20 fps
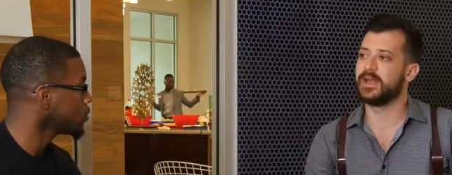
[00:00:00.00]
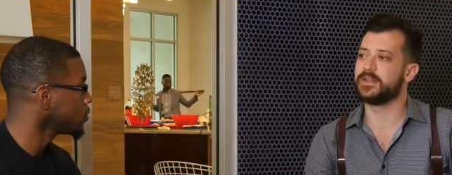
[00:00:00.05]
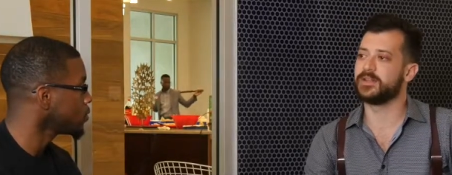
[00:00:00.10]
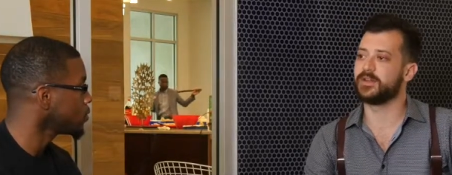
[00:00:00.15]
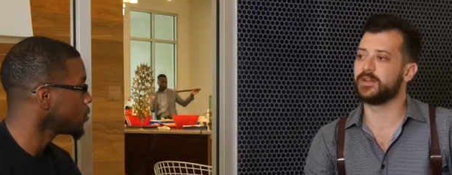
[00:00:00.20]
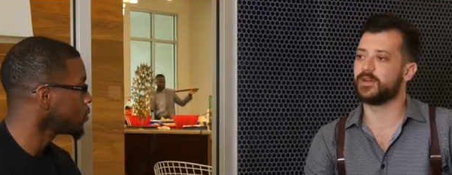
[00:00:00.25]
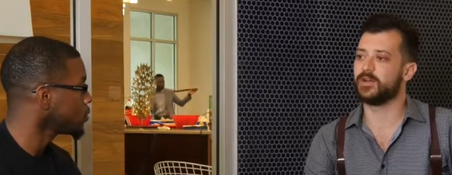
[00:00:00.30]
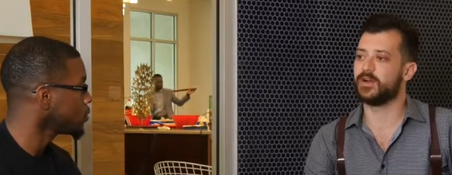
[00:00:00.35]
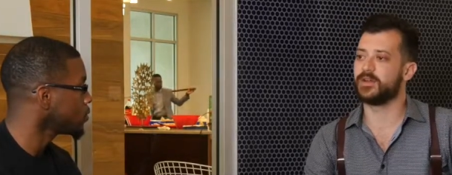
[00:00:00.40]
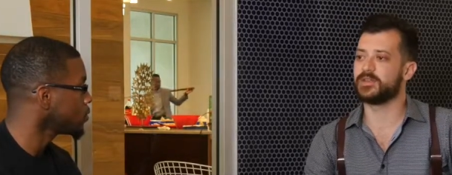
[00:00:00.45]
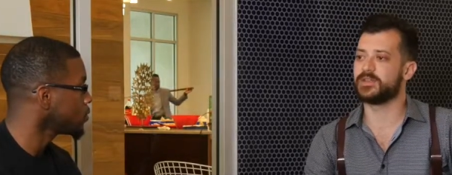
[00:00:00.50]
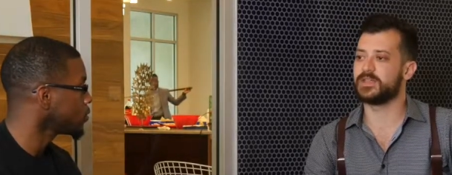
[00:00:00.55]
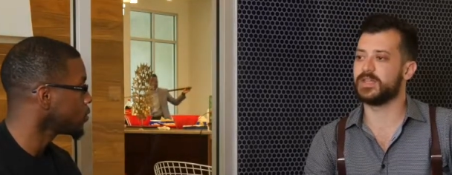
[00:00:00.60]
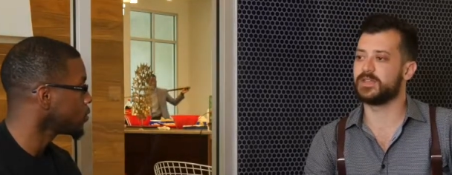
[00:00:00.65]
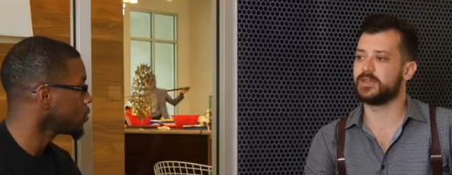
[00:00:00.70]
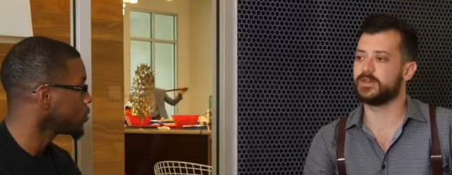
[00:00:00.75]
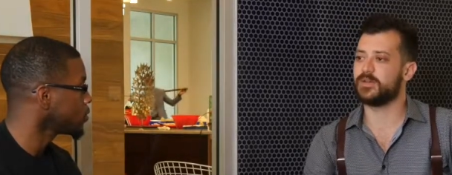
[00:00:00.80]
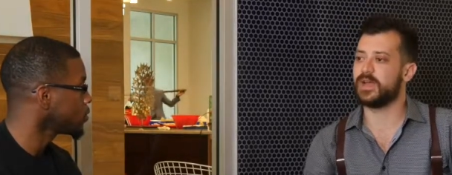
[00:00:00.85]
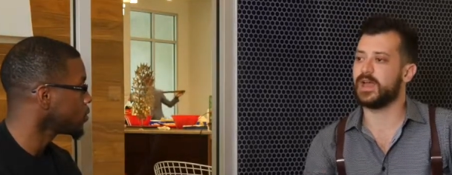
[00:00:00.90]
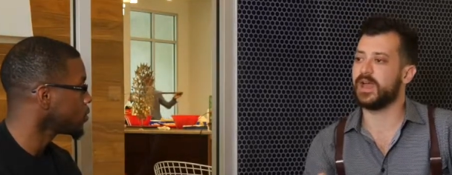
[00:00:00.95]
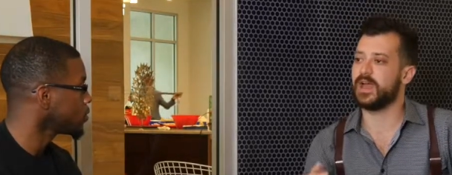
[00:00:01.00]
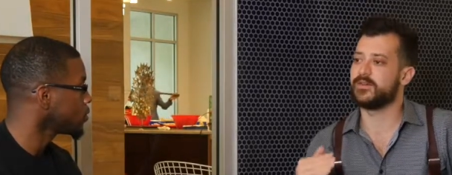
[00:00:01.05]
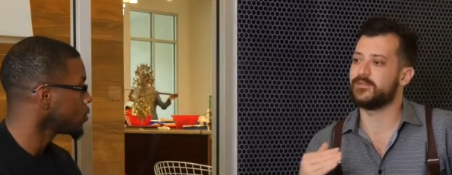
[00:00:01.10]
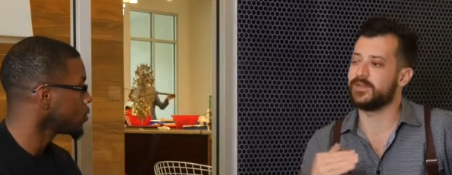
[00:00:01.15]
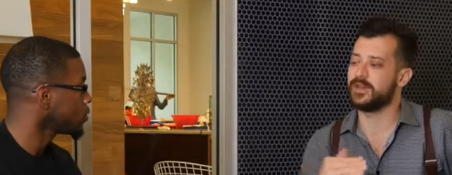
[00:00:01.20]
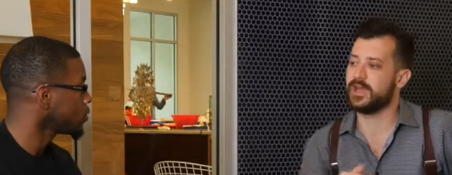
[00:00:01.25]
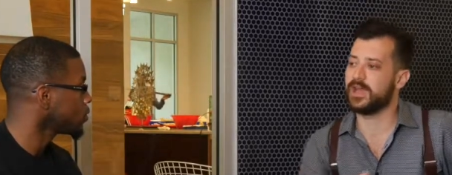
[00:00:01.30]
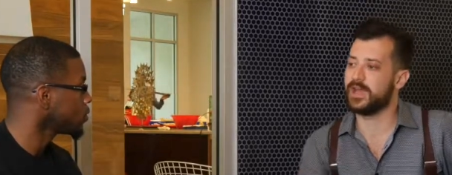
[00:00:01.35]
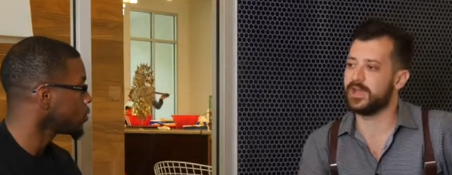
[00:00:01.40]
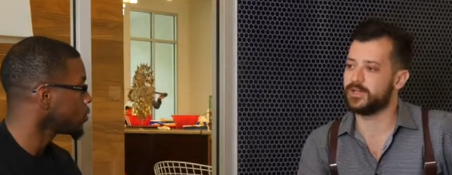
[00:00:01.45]
Speaker 1: and they're, they don't
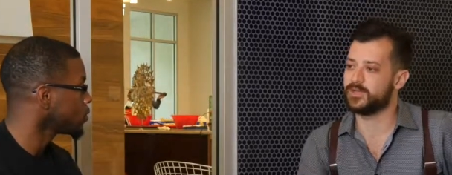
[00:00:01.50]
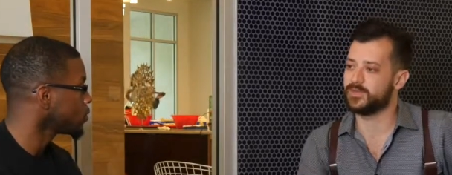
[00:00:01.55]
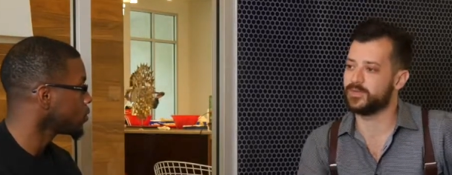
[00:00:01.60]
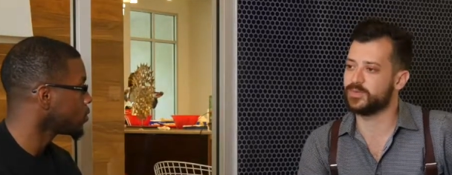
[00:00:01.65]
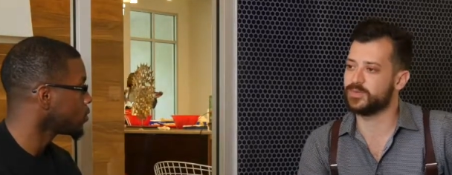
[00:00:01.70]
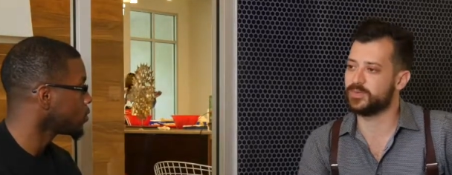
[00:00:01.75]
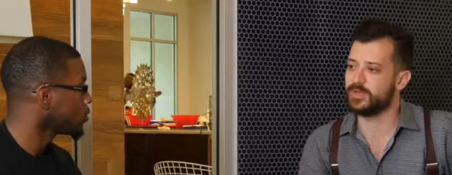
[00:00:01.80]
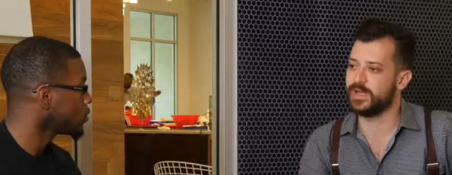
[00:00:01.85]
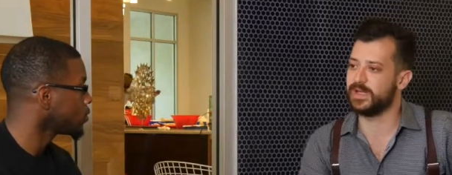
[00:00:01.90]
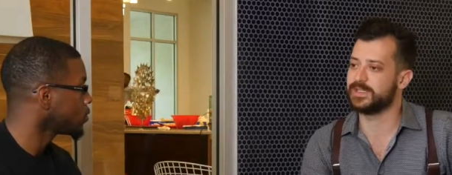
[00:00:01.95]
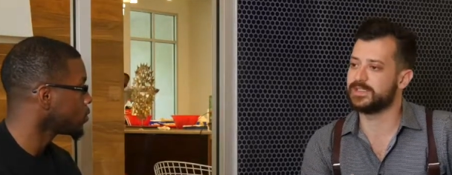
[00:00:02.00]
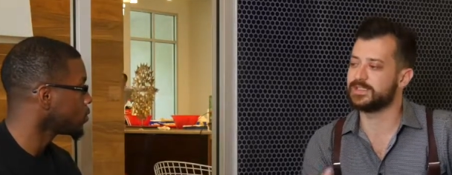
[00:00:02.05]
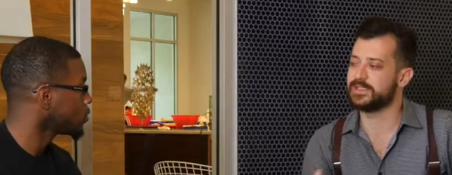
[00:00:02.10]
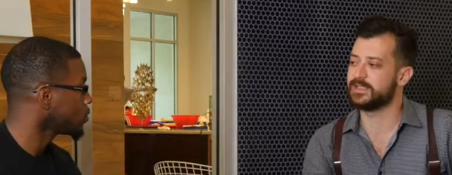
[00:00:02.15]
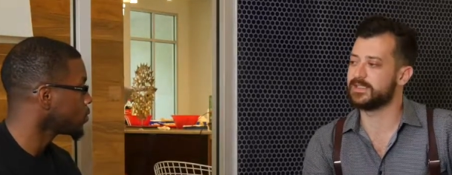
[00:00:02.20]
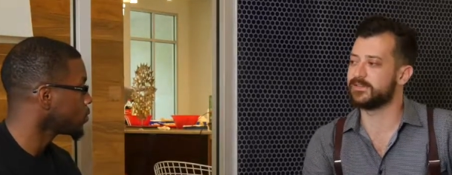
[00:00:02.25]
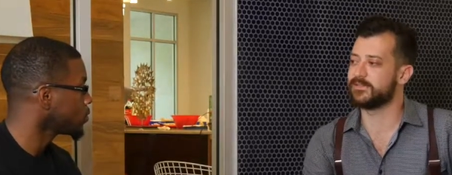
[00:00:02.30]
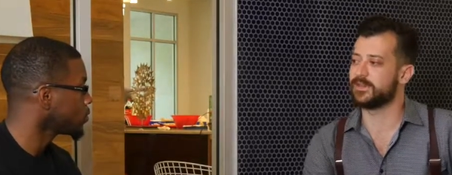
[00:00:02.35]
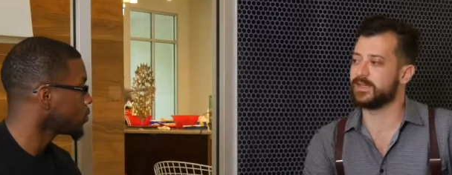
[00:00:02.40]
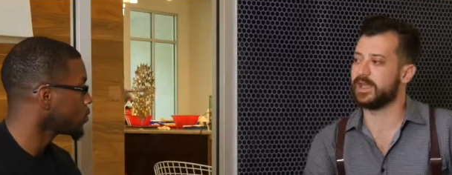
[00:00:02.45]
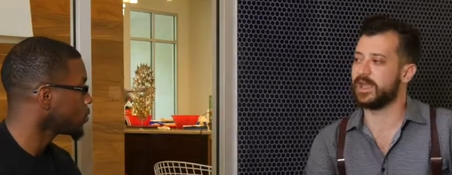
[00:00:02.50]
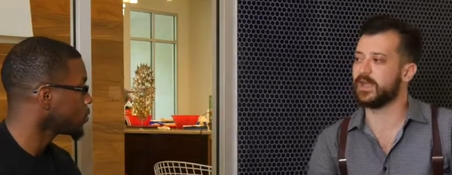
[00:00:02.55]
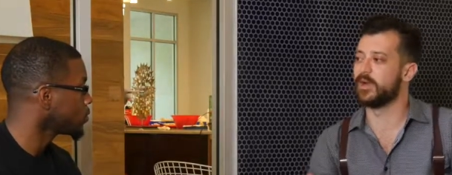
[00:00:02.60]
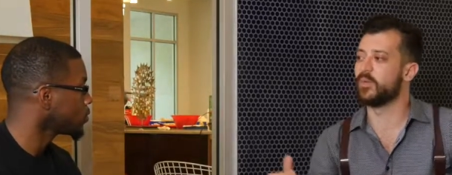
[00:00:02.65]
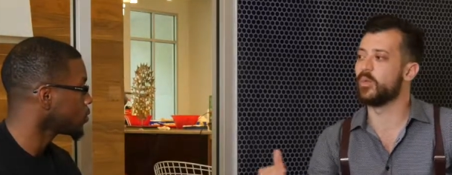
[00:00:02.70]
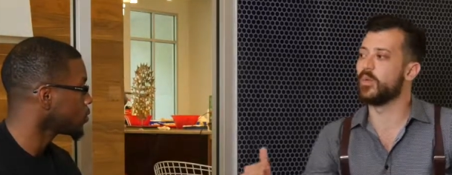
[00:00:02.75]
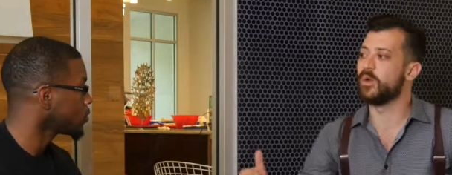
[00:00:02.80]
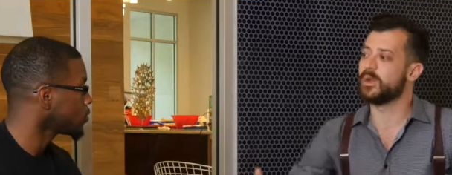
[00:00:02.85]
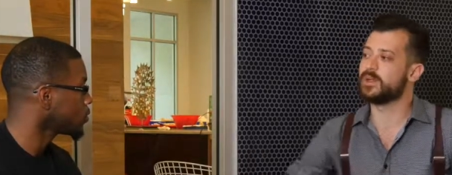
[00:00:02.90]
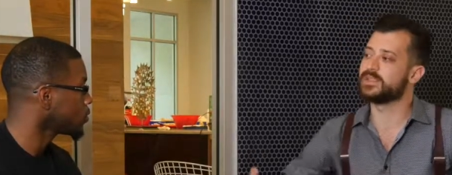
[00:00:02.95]
have an actual idea of like,
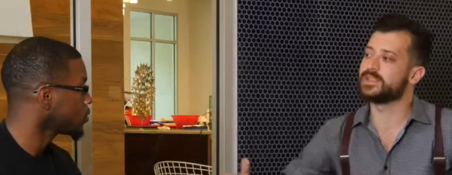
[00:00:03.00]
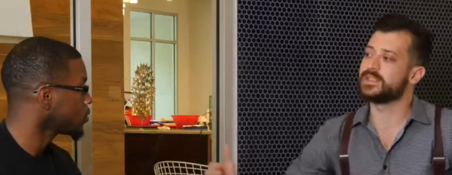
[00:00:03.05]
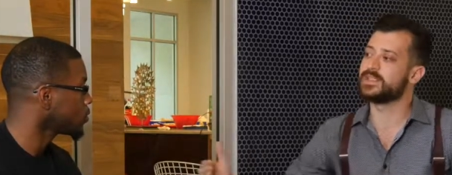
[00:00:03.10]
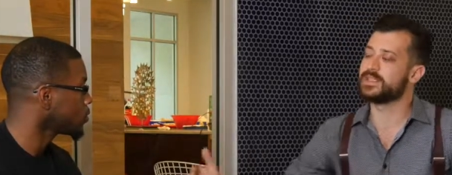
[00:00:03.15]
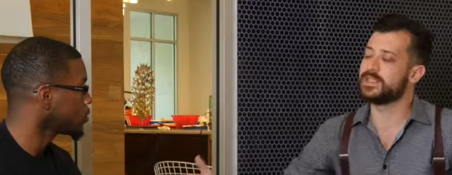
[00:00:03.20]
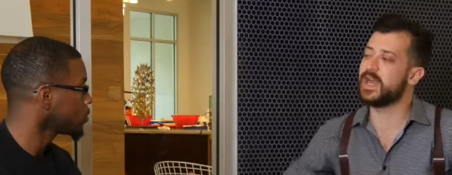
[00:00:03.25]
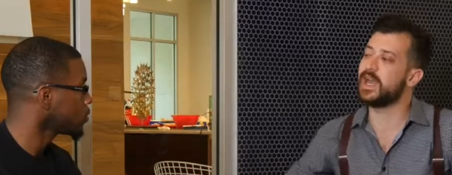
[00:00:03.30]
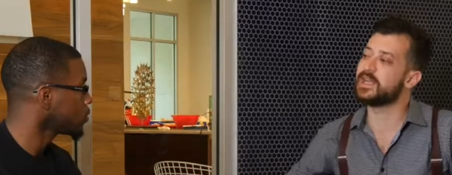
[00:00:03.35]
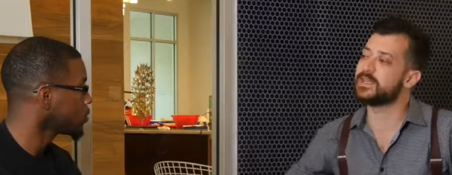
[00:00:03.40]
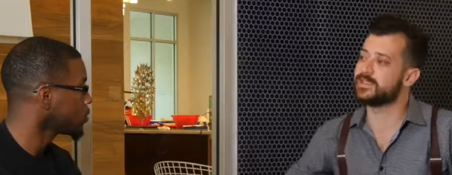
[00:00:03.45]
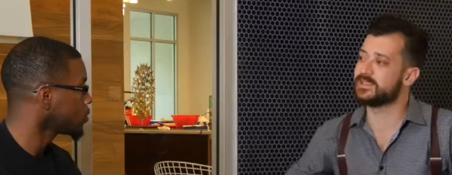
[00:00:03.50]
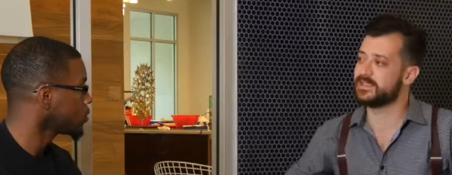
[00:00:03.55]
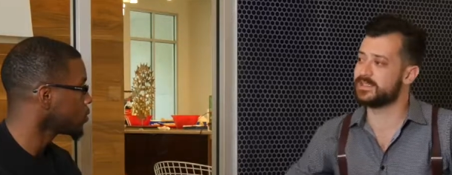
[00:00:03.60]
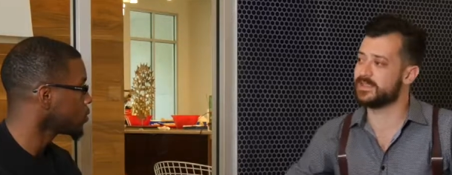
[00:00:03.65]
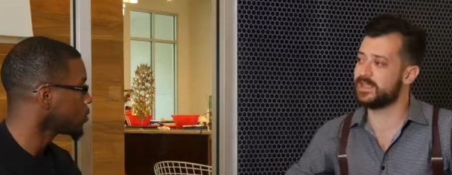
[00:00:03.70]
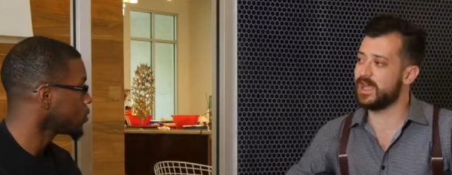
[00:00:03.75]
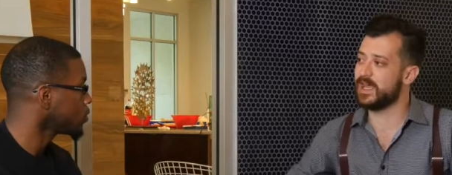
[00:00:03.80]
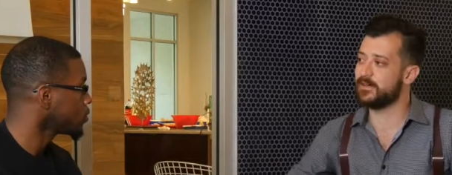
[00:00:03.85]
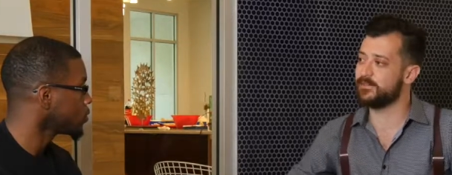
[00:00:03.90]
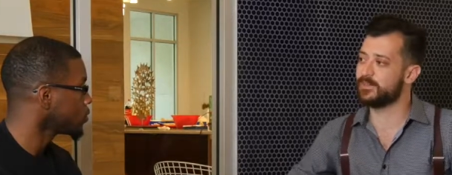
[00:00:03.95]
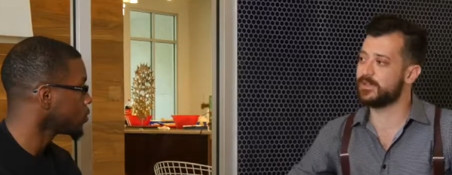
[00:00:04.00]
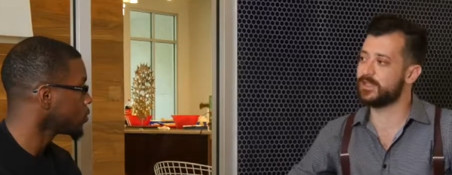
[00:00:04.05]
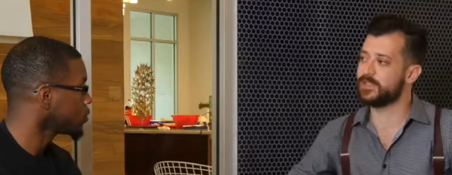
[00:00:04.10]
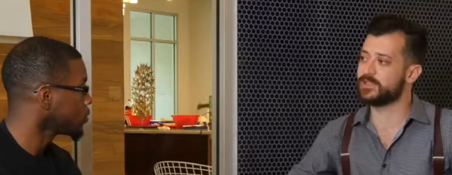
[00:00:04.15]
hey, what is the next step?